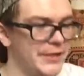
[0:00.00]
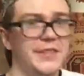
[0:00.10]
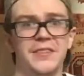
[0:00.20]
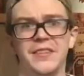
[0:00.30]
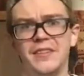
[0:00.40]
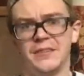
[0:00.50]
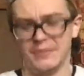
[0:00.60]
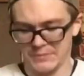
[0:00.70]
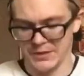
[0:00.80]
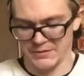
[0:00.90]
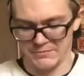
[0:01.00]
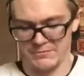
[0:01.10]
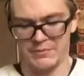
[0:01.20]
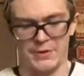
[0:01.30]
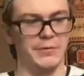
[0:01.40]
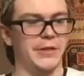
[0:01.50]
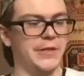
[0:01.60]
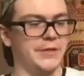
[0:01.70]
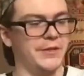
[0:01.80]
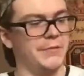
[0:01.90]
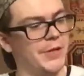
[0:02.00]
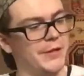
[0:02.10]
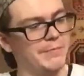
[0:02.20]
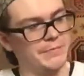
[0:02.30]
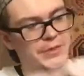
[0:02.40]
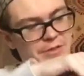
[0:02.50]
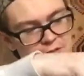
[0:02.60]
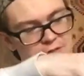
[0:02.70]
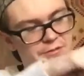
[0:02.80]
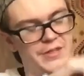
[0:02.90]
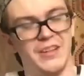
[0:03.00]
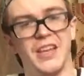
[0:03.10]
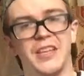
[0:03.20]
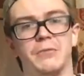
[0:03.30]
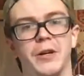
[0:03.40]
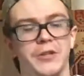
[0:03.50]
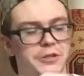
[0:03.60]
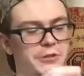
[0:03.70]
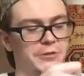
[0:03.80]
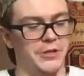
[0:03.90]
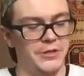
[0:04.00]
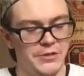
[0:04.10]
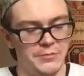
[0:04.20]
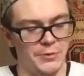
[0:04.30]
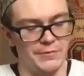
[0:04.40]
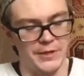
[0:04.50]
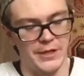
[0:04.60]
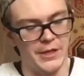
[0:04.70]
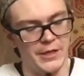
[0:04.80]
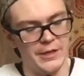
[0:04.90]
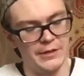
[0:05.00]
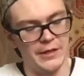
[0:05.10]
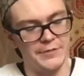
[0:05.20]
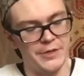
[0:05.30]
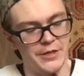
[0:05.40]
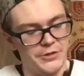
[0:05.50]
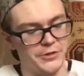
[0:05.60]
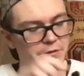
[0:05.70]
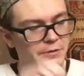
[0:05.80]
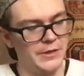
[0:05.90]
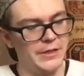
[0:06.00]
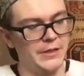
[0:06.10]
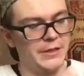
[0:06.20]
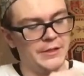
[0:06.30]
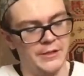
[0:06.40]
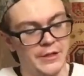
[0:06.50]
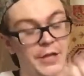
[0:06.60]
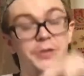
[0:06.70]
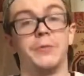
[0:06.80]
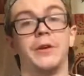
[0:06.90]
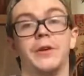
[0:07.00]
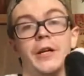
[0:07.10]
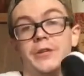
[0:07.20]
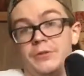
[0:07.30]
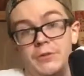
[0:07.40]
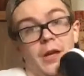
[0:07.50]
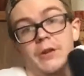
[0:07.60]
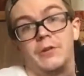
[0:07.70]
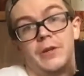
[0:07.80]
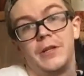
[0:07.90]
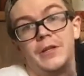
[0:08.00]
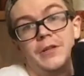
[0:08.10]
Yeezy, but not really at the same time, because it's a Nike running shoe and Yeezy's more of a lifestyle shoe. In case you're wondering, I do not own any